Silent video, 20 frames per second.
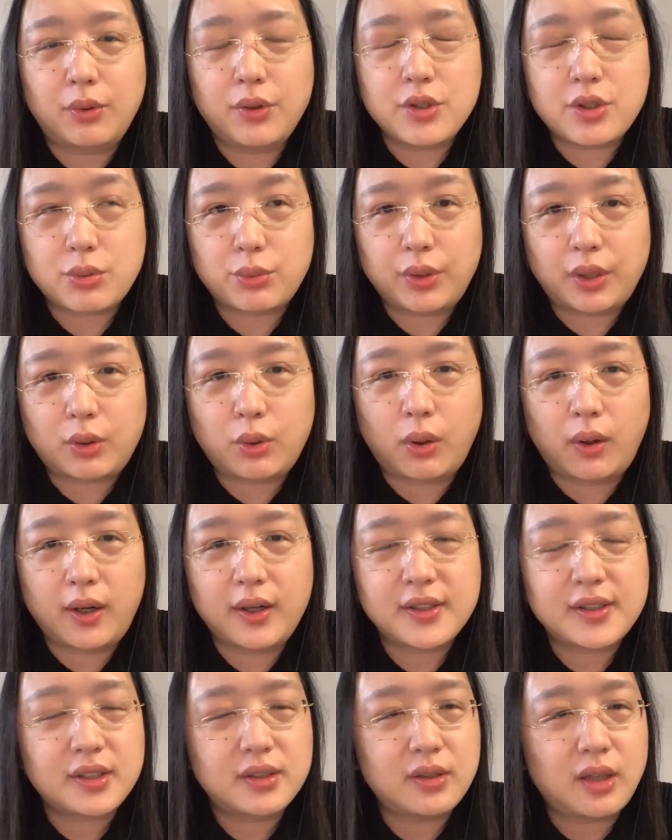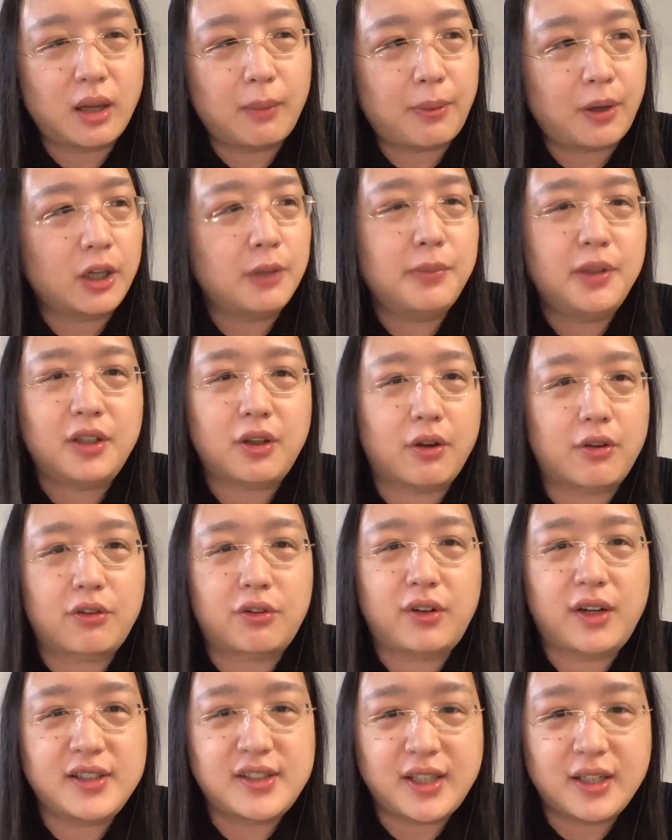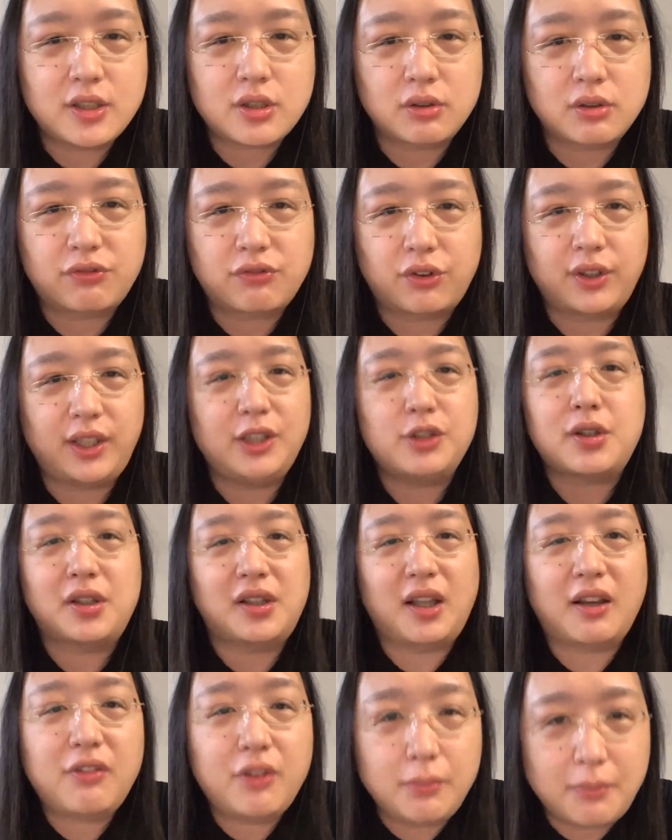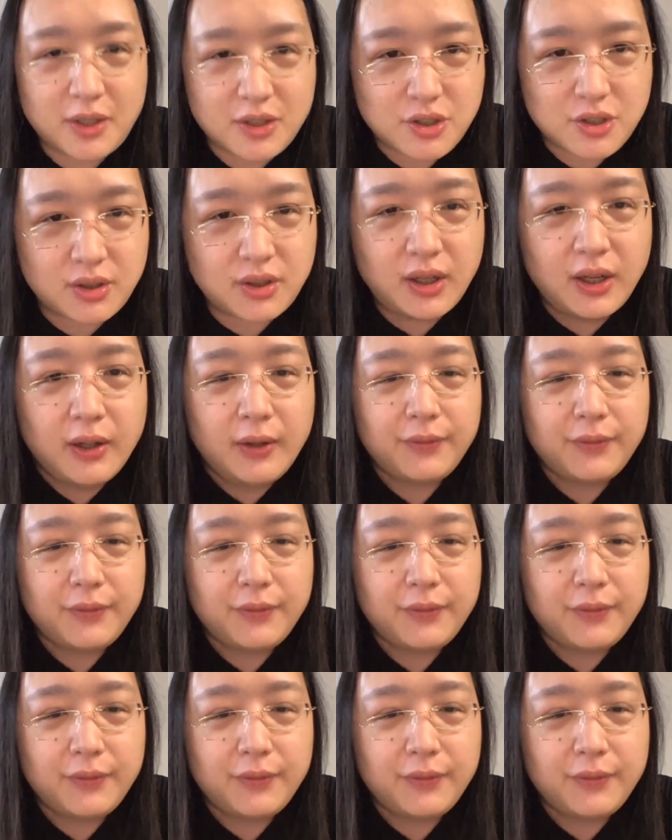which requires parliament authorization for each and every measure